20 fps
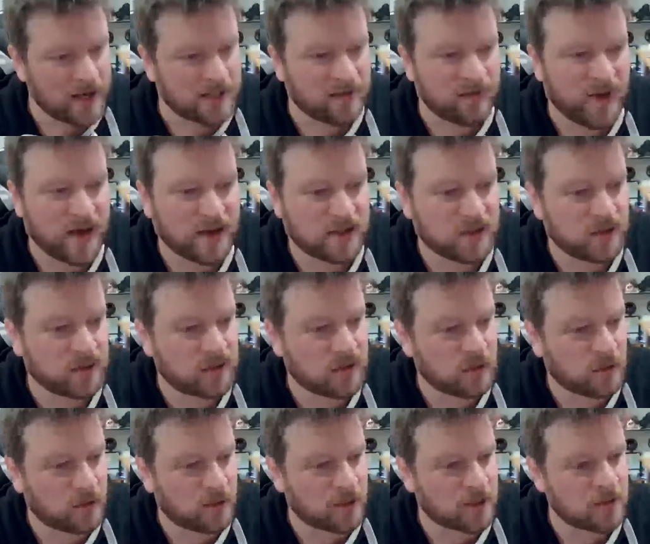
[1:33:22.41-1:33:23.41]
It's faster
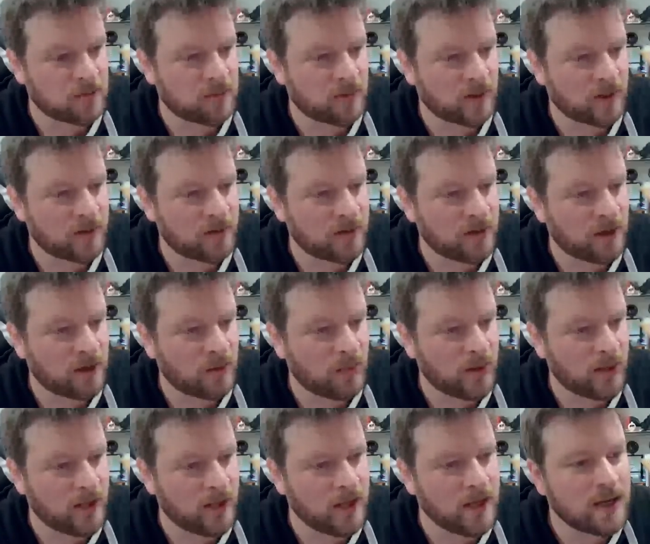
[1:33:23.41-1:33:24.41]
storage, but
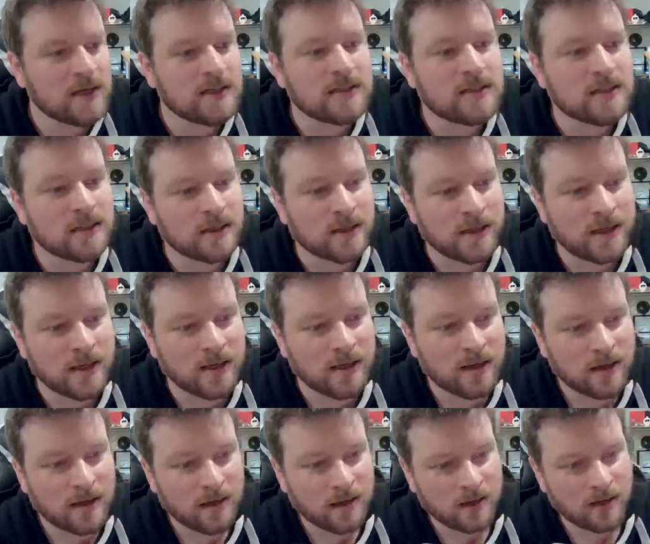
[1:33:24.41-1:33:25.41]
we easily
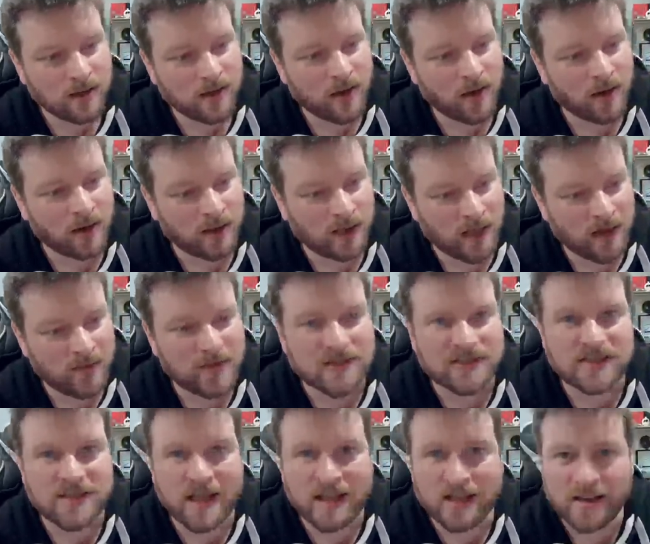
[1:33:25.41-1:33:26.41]
are 11
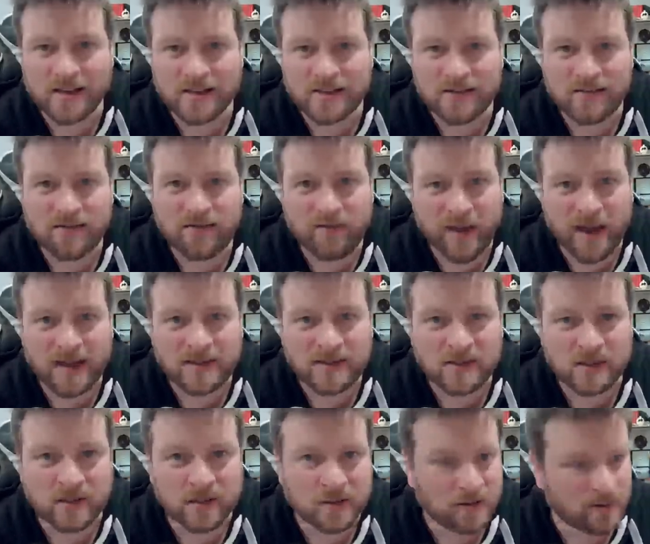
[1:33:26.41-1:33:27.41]
seconds
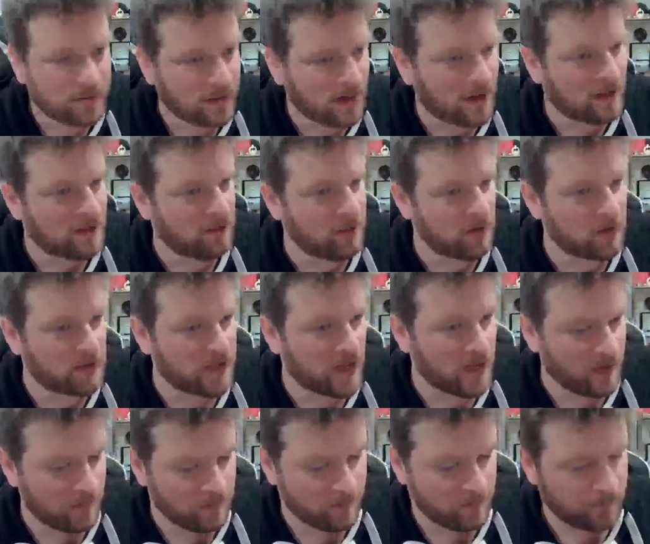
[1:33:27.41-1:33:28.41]
faster on the boot
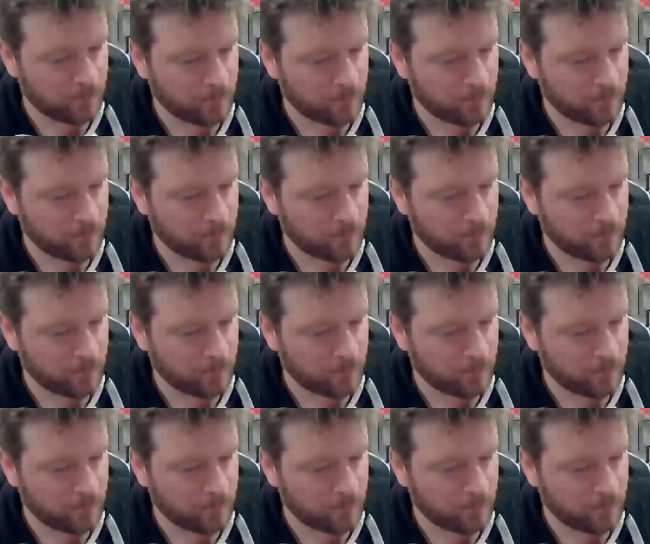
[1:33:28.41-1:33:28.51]
time.